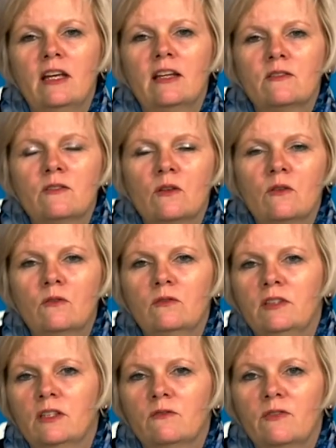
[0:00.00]
And so,
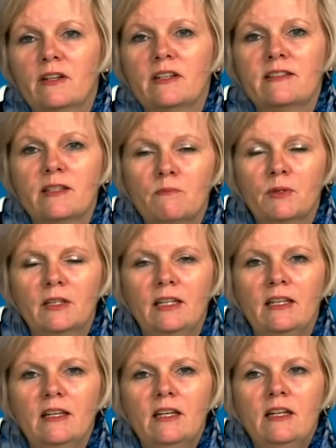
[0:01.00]
you know, very simply,